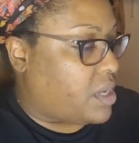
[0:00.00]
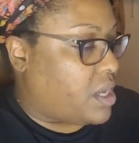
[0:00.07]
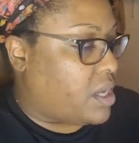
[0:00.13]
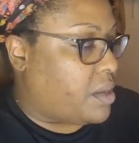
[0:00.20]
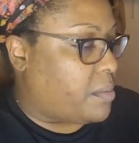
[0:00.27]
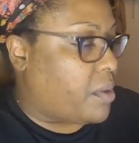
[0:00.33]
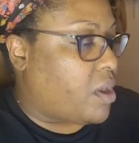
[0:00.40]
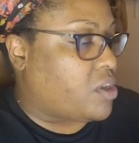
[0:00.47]

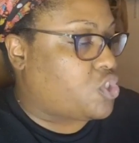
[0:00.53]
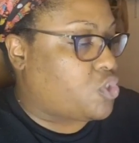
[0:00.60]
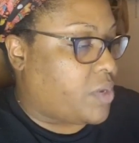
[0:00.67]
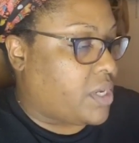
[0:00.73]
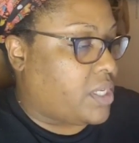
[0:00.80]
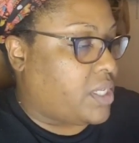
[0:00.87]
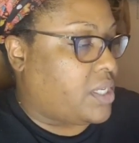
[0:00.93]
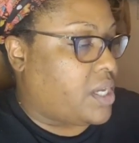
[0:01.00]
Our
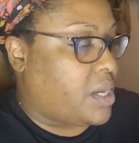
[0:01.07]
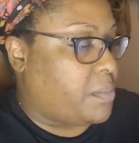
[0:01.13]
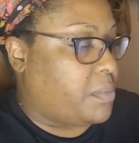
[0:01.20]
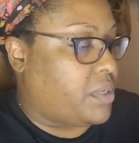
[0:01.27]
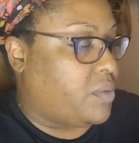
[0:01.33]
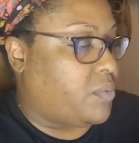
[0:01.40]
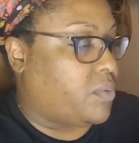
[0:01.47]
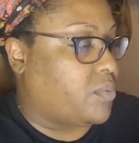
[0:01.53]
training
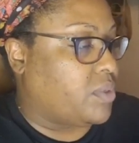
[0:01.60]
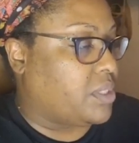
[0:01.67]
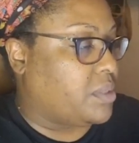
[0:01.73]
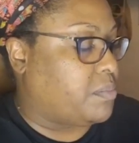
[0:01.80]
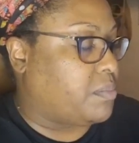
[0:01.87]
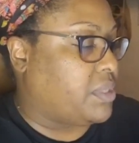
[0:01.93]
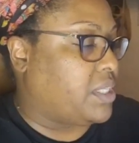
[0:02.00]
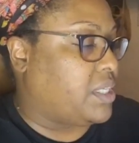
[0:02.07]
company, we really
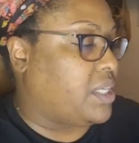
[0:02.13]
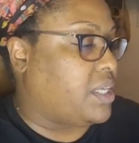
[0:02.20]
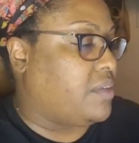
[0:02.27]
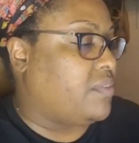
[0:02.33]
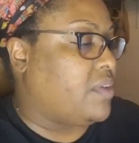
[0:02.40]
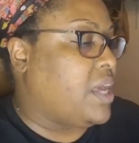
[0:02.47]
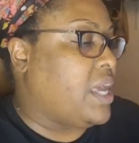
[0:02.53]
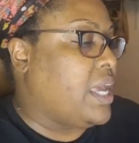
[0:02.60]

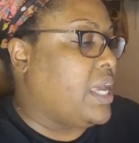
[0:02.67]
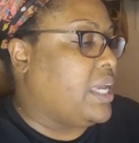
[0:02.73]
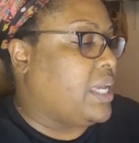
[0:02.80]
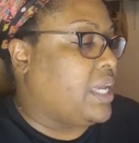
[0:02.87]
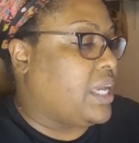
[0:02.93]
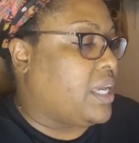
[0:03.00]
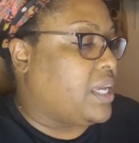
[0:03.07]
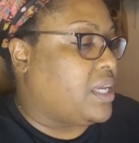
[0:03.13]
believe
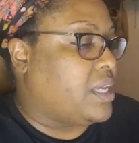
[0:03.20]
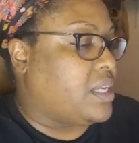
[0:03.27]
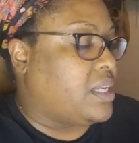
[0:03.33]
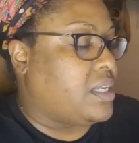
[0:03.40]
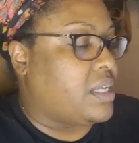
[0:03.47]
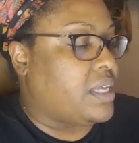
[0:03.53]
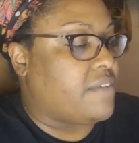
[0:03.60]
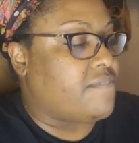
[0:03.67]

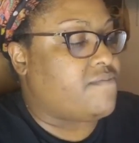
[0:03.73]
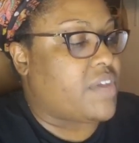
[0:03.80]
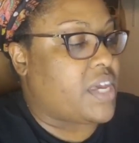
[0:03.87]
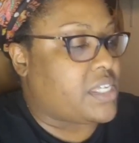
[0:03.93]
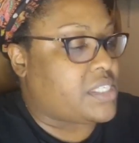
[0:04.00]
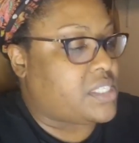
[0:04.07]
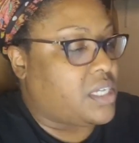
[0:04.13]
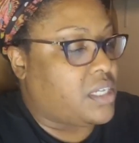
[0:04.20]
in
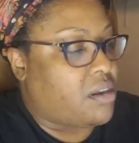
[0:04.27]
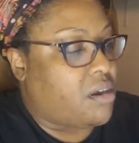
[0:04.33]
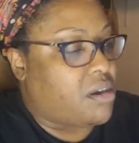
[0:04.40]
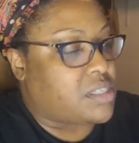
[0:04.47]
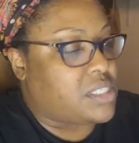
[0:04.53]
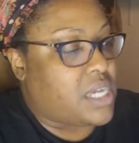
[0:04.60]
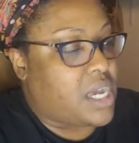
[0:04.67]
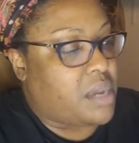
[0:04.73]
investing
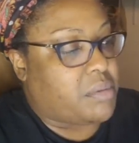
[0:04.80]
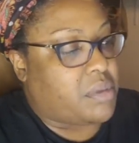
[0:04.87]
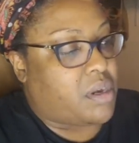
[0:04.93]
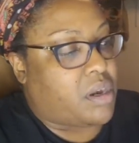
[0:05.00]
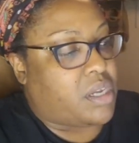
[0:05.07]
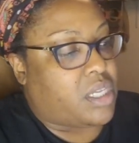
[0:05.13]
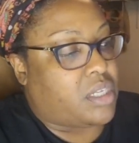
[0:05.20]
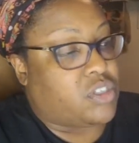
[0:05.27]
our time and
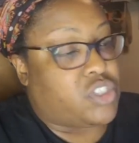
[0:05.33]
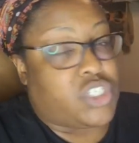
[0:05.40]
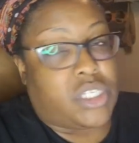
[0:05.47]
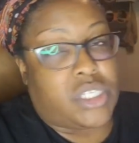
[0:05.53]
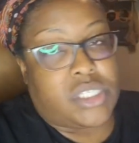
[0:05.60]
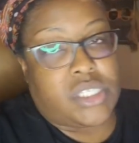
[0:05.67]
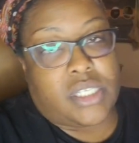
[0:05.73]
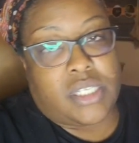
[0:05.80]
our energy
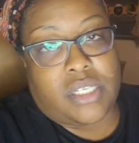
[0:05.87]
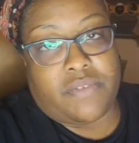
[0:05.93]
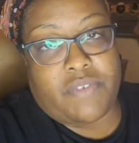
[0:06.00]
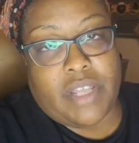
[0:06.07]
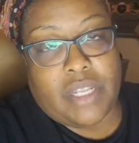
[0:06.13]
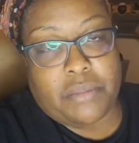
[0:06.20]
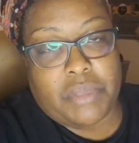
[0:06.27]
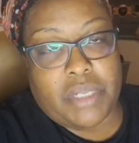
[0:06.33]
into the
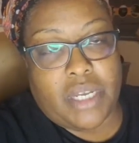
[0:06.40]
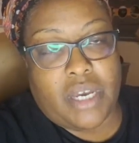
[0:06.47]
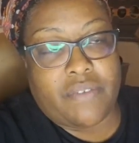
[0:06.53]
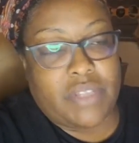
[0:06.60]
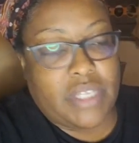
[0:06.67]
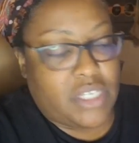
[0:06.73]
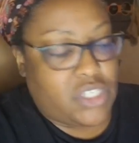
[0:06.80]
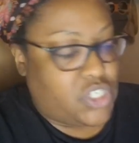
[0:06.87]
development
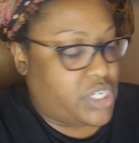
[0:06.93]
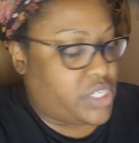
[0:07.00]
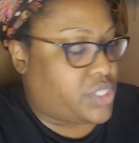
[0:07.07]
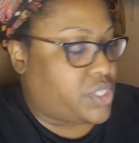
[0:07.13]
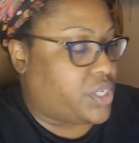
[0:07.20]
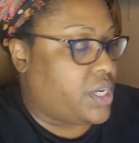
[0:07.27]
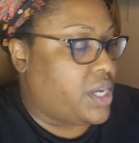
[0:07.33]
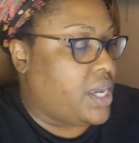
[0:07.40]
of the
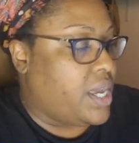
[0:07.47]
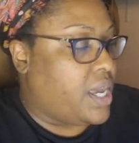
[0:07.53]
adjuster,